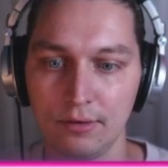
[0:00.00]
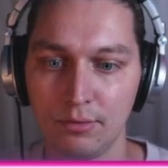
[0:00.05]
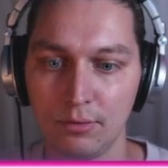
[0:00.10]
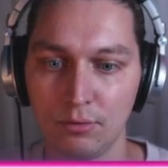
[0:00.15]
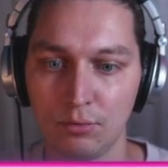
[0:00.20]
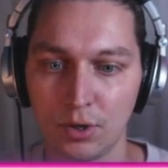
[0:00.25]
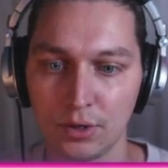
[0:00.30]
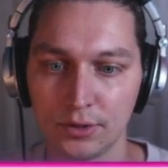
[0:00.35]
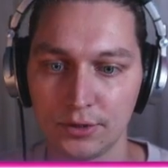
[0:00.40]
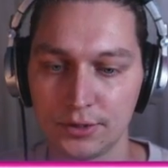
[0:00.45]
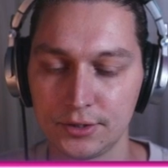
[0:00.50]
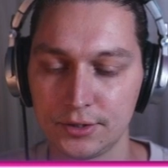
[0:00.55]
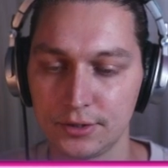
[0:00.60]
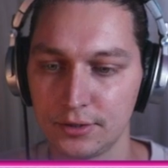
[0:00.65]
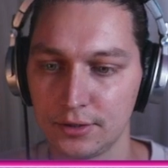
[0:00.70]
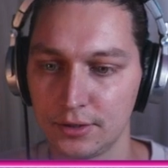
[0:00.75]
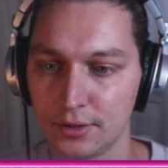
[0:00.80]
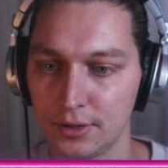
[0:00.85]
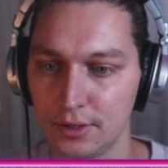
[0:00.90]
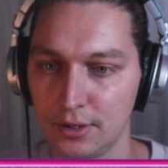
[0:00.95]
we want
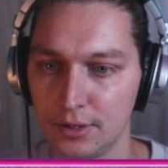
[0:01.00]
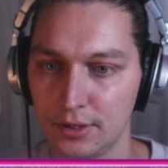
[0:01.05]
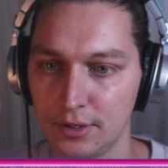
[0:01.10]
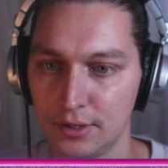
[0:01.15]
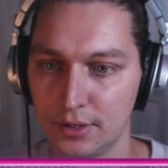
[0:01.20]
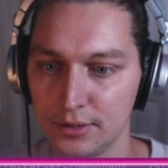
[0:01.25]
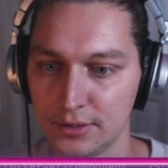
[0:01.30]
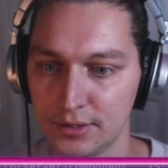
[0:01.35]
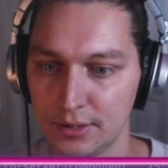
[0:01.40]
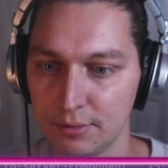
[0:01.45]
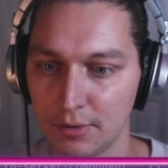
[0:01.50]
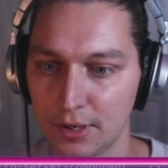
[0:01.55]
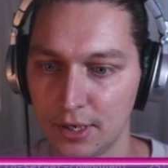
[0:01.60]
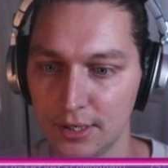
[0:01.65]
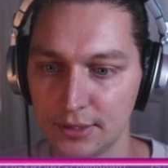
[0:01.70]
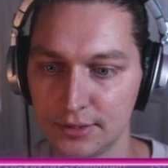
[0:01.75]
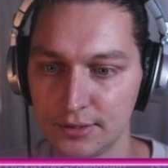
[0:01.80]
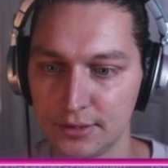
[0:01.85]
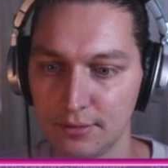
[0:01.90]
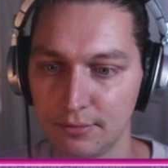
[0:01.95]
some
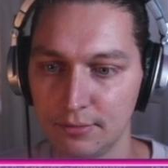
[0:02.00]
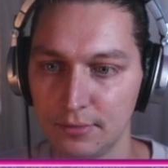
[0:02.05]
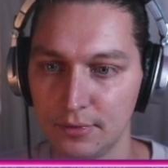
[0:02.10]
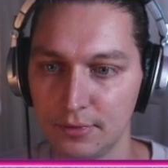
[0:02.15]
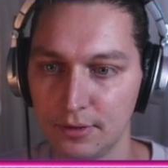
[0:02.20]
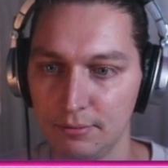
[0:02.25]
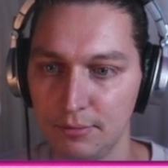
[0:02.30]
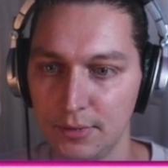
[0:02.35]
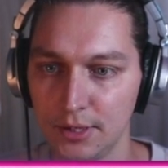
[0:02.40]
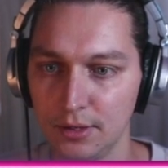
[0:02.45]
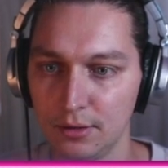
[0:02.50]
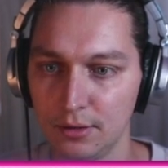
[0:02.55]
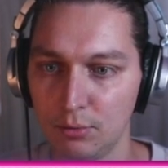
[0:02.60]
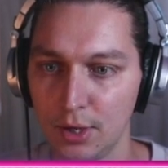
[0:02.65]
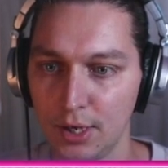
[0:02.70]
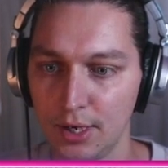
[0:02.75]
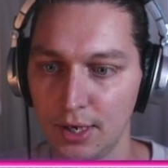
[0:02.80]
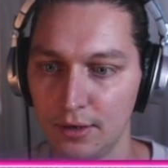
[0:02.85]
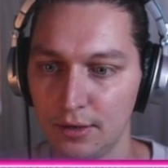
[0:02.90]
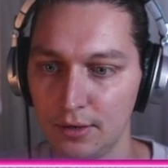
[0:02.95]
custom
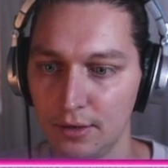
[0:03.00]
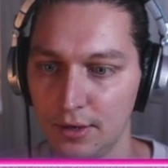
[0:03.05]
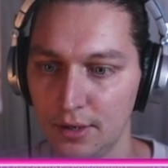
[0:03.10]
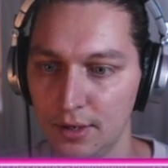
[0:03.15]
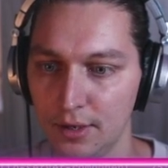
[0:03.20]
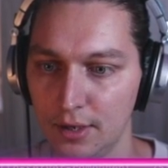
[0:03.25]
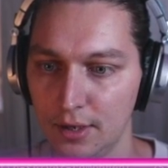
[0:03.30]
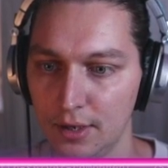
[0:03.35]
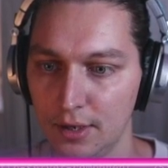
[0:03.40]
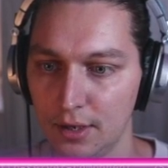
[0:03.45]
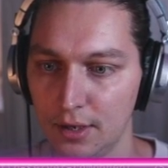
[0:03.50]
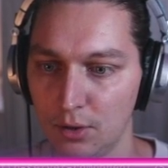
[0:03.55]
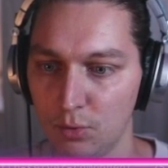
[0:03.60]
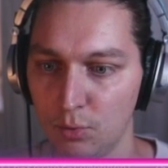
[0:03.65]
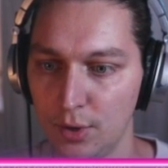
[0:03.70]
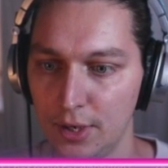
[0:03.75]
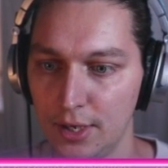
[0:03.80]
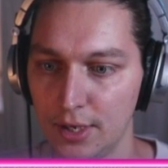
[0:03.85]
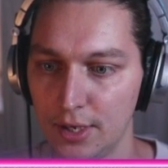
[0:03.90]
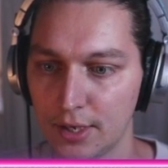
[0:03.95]
middleware,
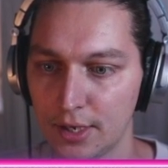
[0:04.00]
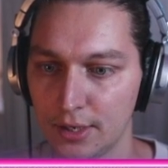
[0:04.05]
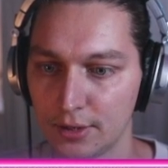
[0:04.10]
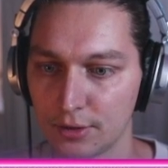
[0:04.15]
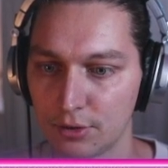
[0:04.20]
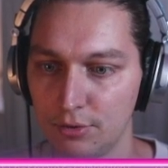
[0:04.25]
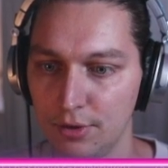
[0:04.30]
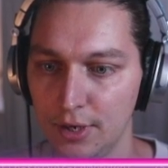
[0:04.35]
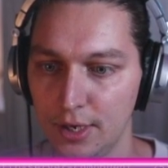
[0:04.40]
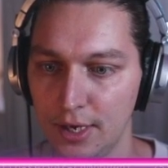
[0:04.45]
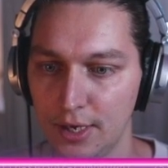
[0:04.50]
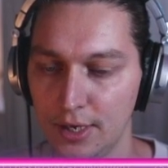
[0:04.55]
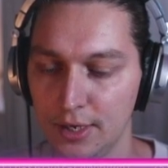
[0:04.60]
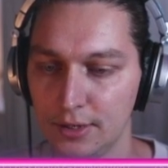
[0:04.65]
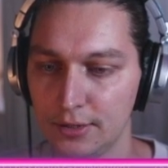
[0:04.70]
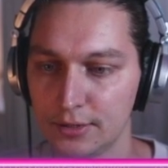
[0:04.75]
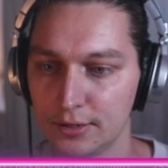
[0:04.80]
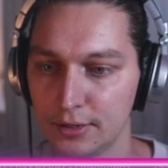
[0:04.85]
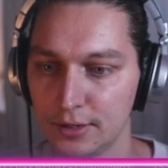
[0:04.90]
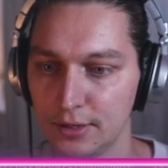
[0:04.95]
we can
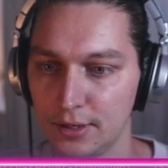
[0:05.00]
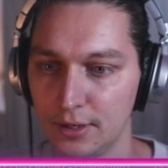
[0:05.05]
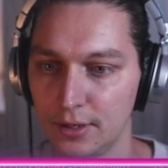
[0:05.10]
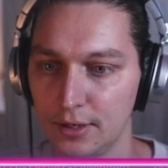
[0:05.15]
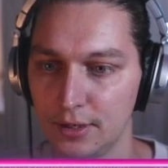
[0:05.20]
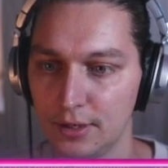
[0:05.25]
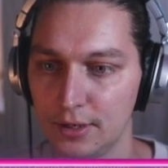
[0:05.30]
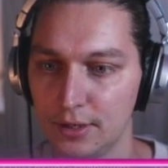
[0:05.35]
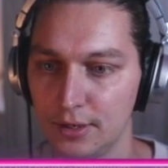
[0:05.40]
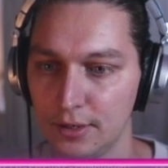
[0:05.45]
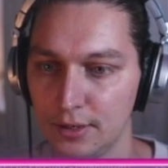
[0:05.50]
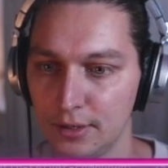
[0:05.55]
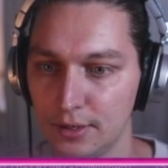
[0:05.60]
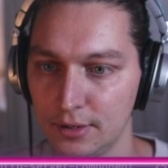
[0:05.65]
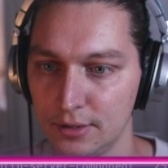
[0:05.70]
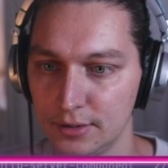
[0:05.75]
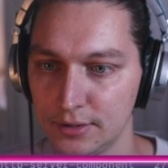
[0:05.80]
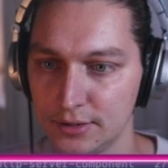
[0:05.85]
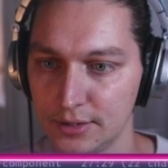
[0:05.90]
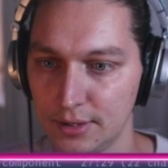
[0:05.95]
create
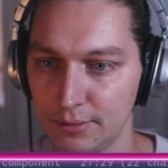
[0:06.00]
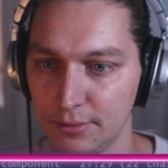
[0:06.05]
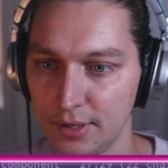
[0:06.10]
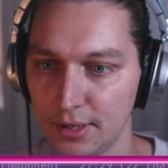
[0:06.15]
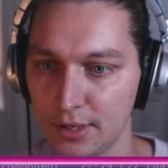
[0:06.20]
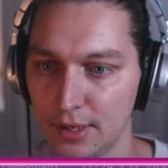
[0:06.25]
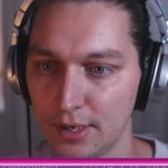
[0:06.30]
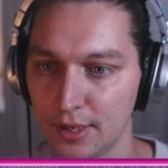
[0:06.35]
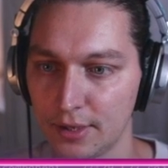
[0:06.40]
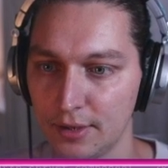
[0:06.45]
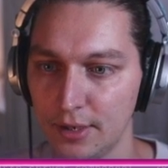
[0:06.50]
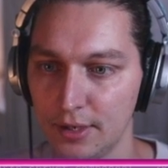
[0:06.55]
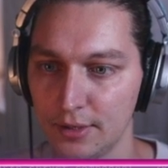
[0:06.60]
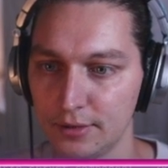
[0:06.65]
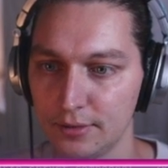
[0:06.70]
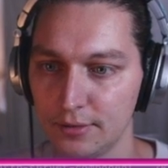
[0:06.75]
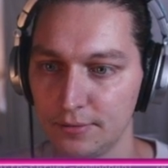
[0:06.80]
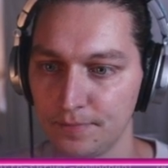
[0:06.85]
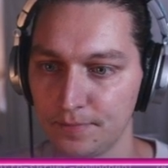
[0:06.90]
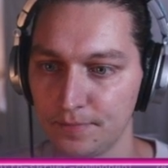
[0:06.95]
something like that.